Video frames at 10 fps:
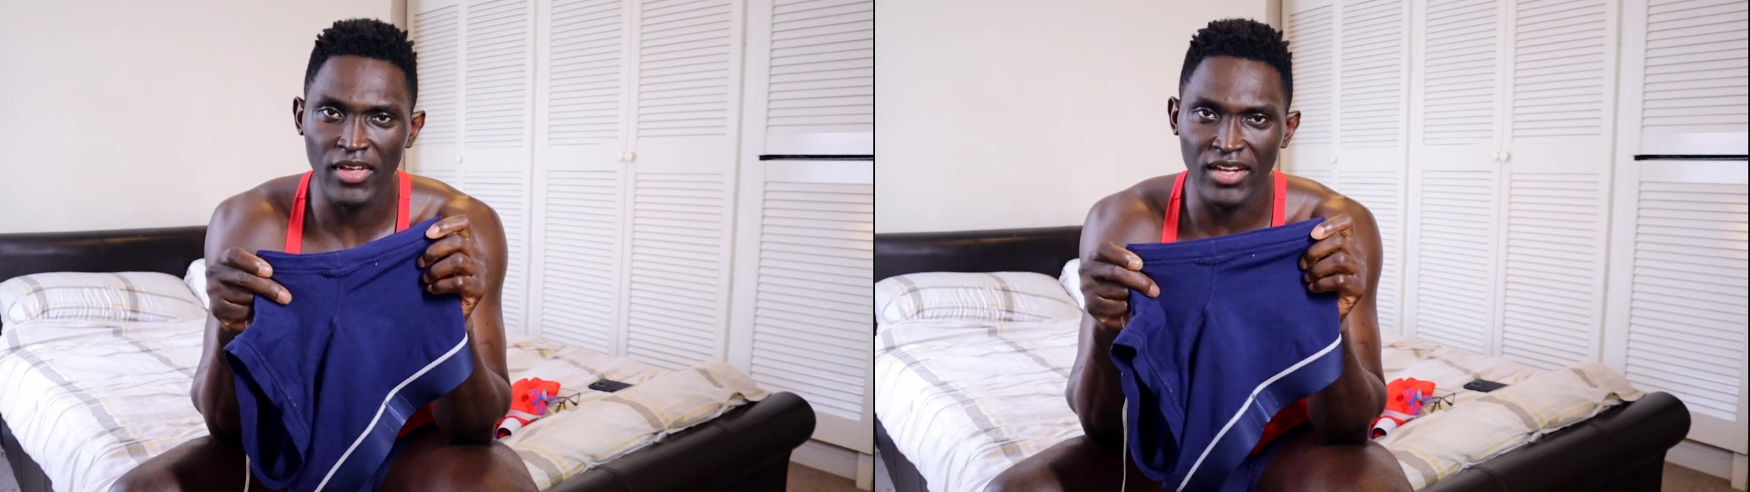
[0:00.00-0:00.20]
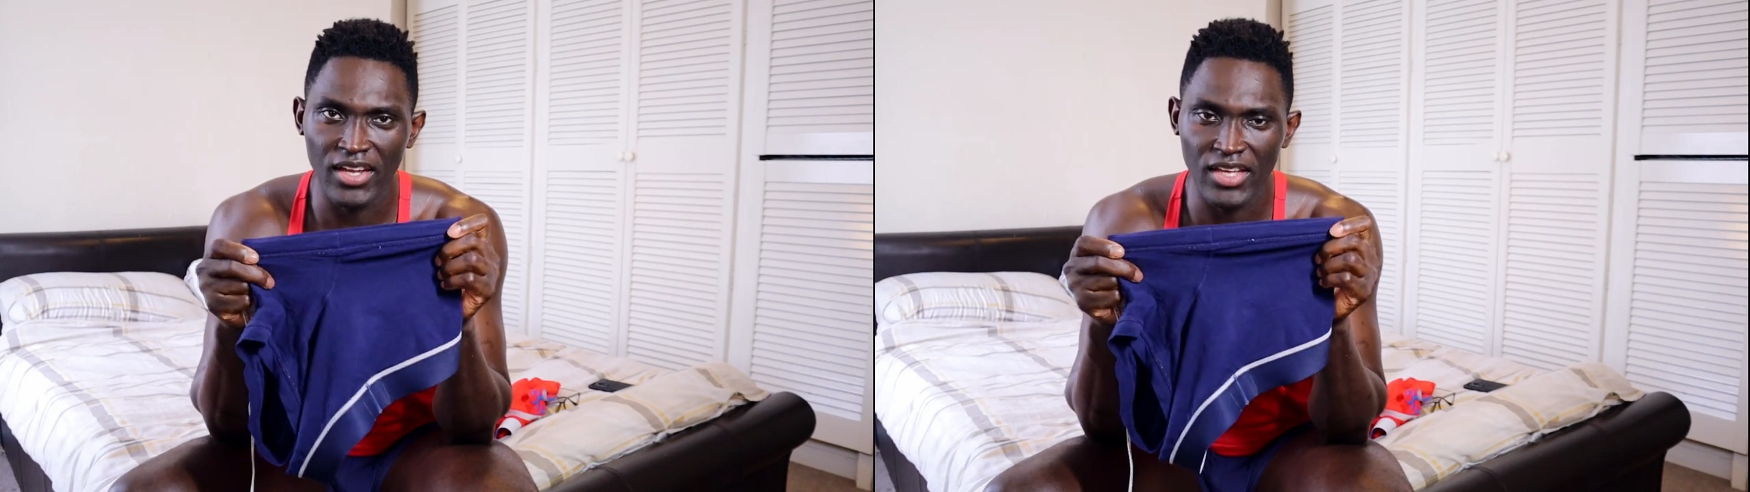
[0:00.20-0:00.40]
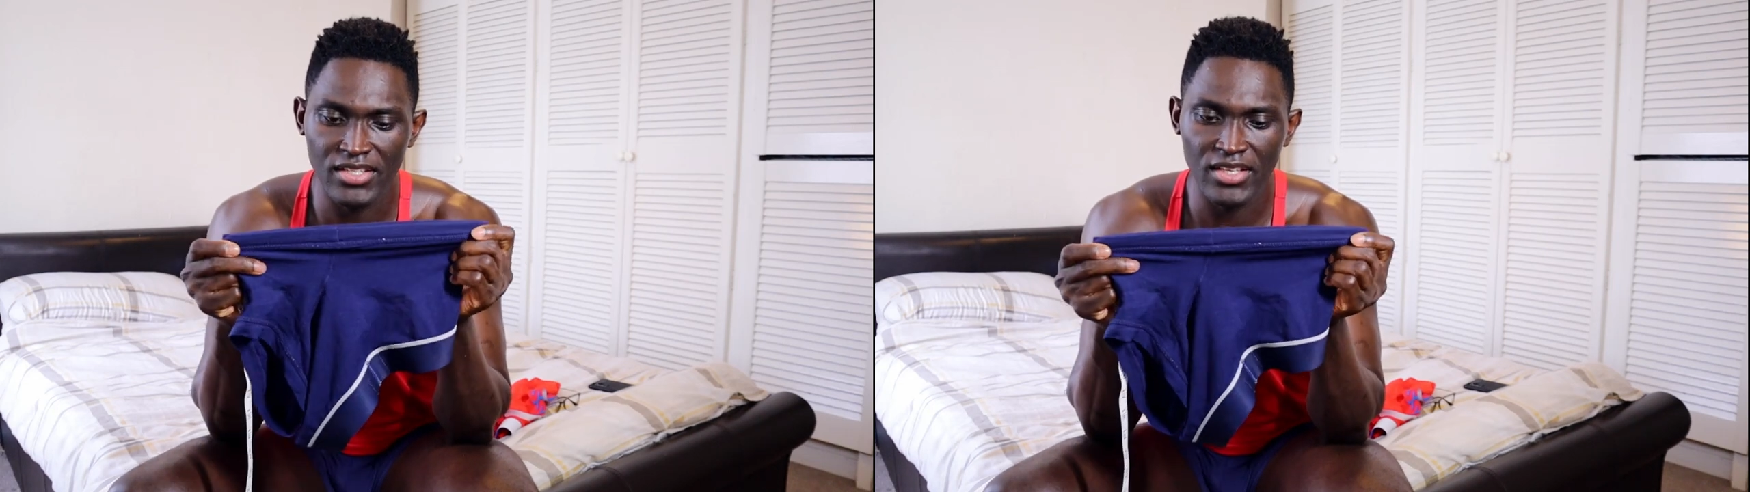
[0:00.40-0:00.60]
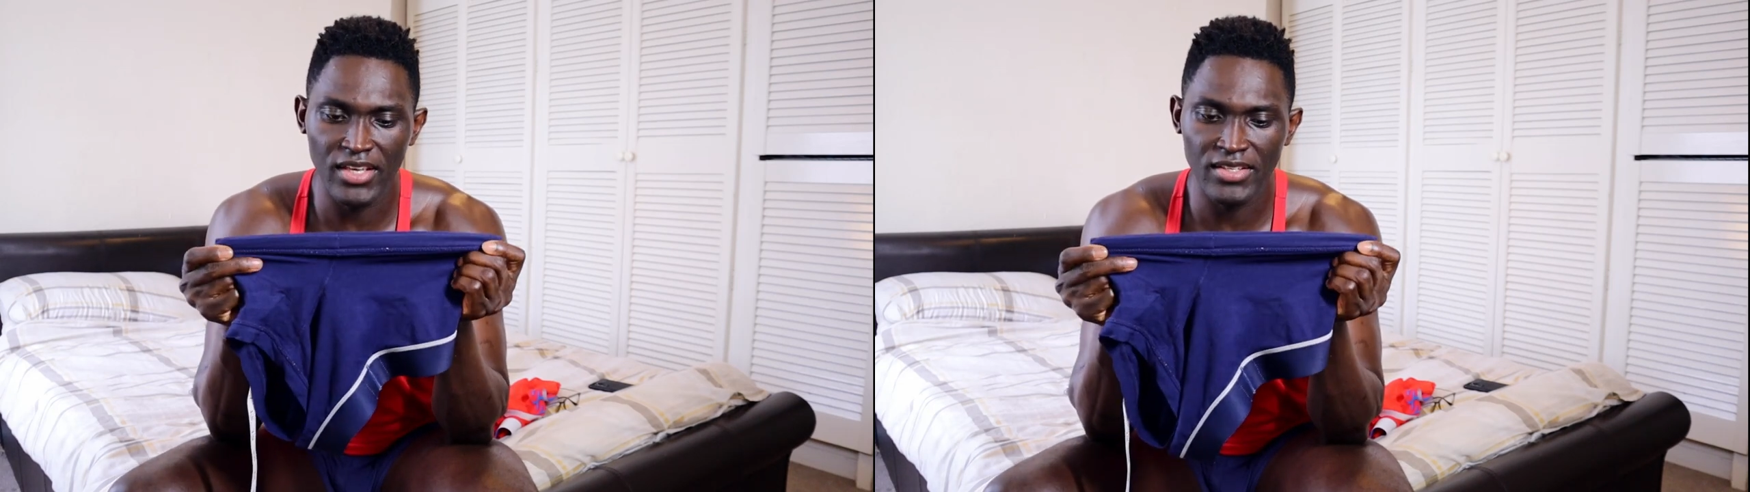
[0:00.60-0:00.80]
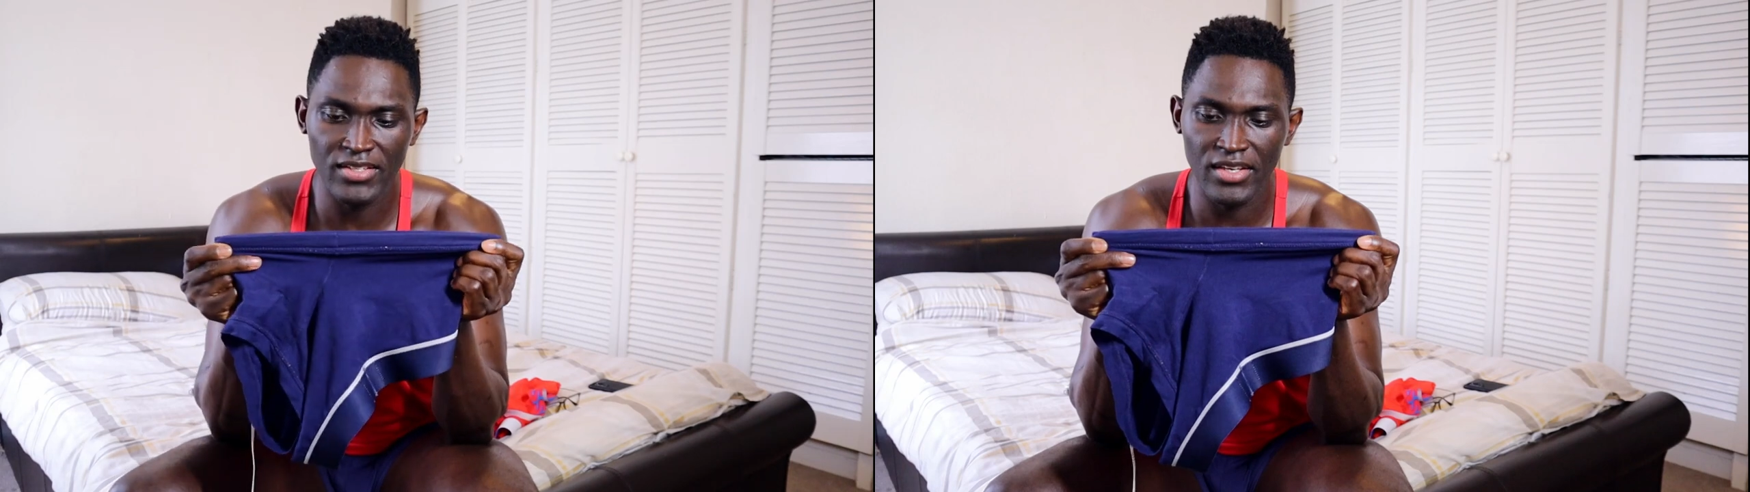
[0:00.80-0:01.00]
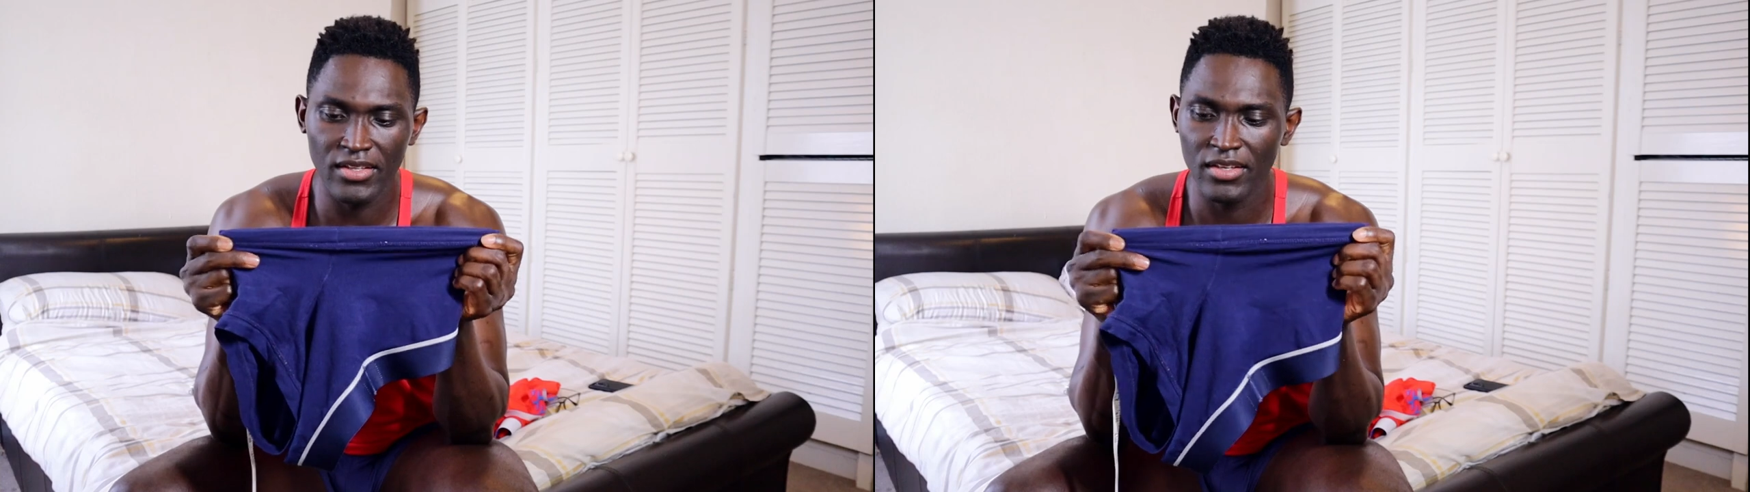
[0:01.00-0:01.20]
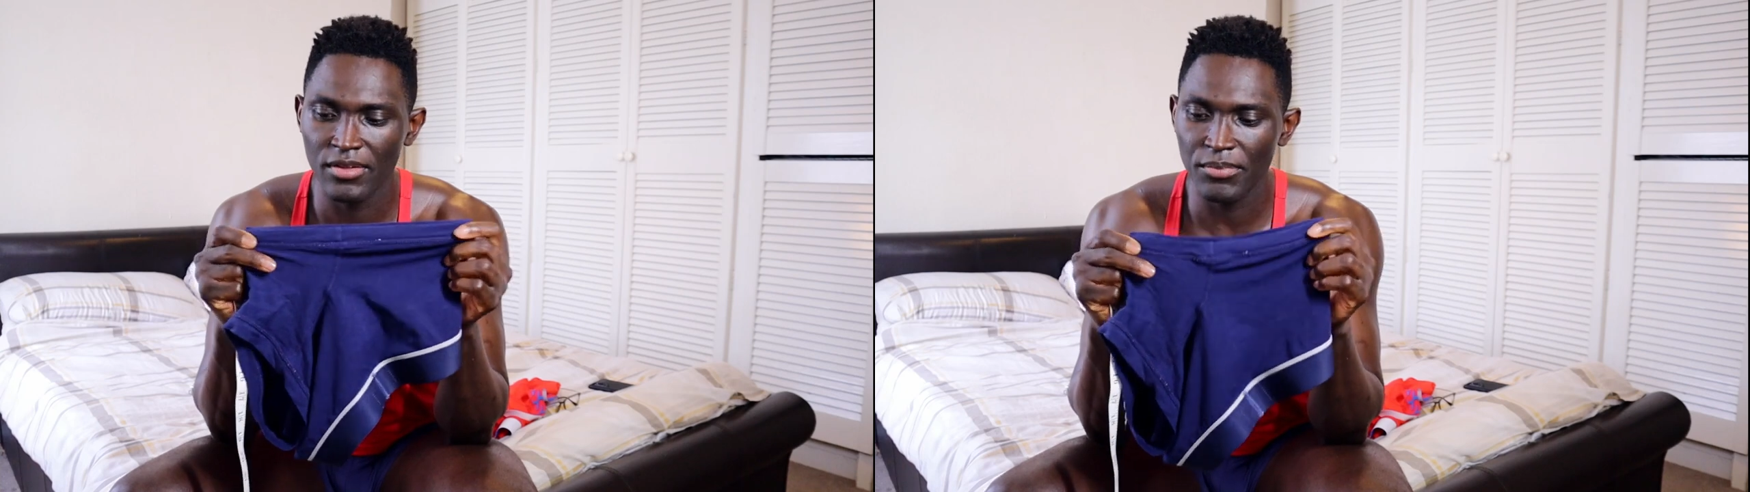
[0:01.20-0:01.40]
elasticated